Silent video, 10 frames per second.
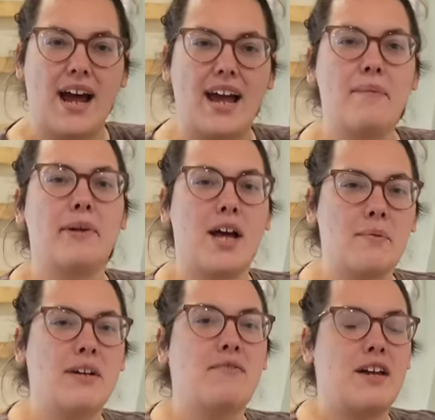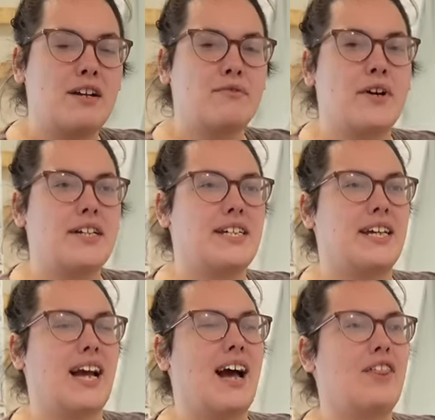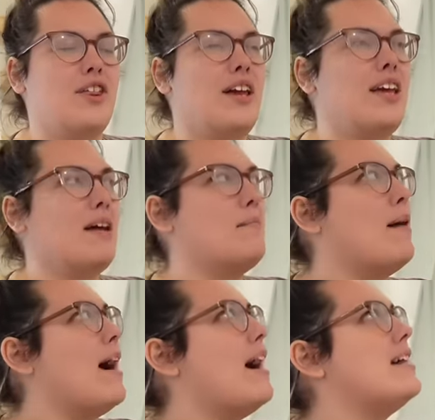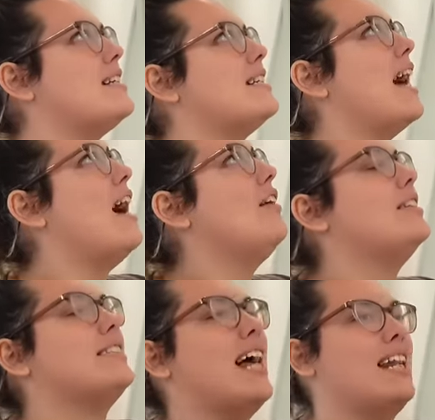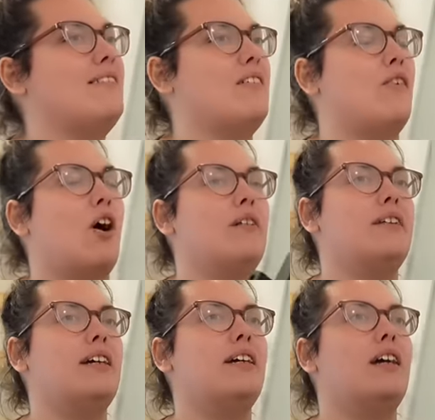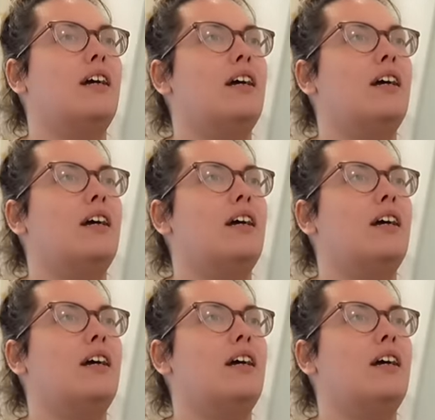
I am becoming a fan of rustic. I think my style is kind of evolving